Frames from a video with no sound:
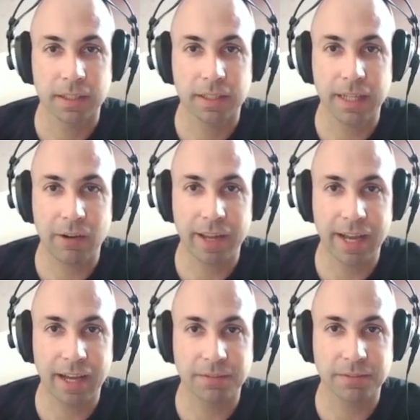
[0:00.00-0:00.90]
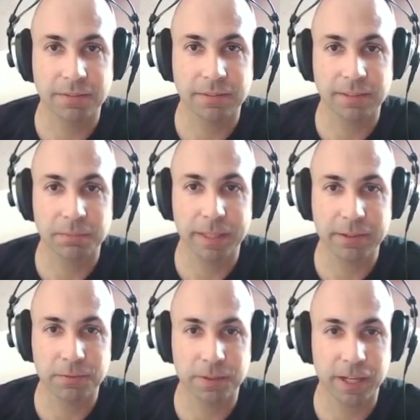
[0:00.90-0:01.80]
Now I have the
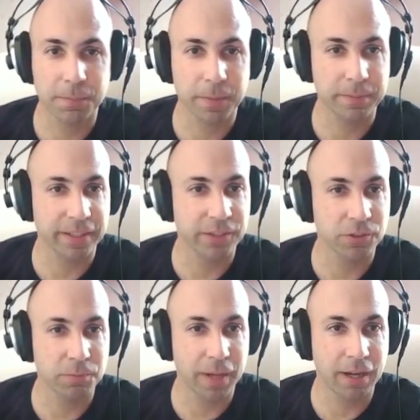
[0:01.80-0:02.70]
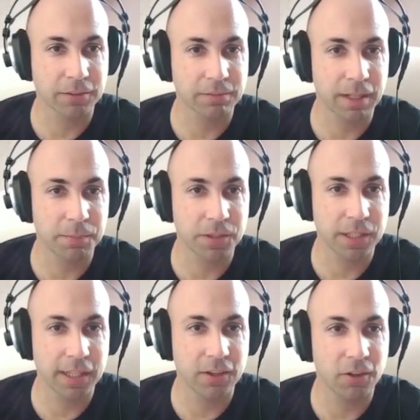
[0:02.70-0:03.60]
metal frame. If I zoom out, I'm
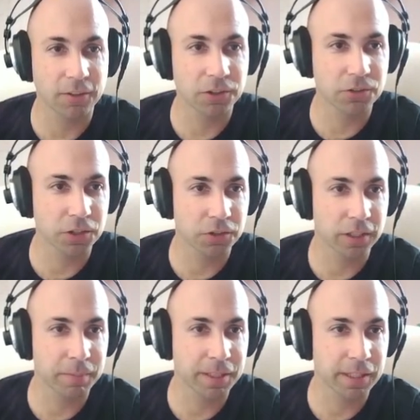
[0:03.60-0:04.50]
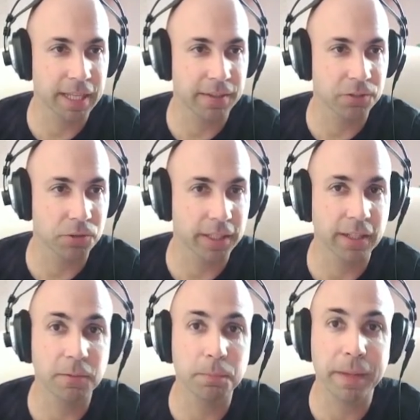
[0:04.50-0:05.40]
seeing all the structural elements together, so I can
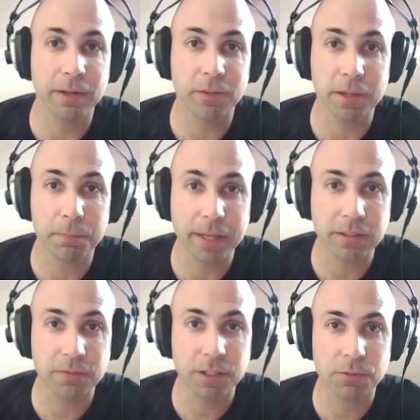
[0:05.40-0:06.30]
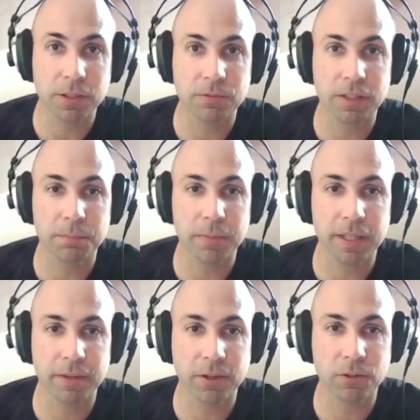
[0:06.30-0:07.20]
compare the impacts of each one of them. And
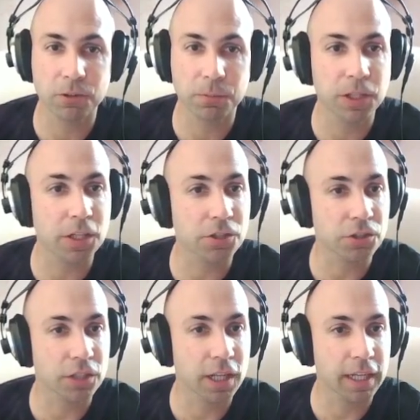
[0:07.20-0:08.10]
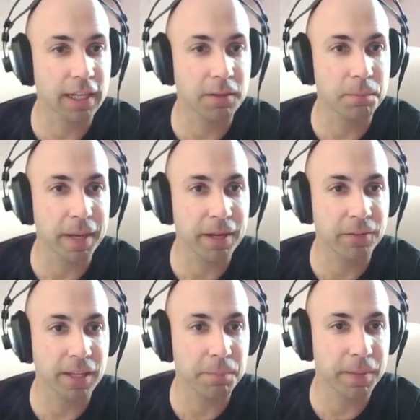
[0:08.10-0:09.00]
if I go to production, I can compare
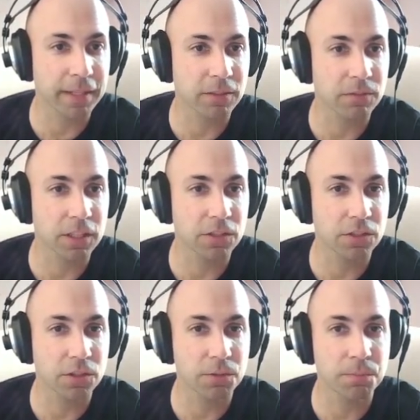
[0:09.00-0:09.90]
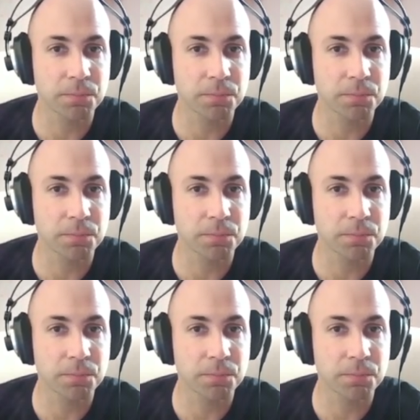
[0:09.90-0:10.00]
the impacts of these two.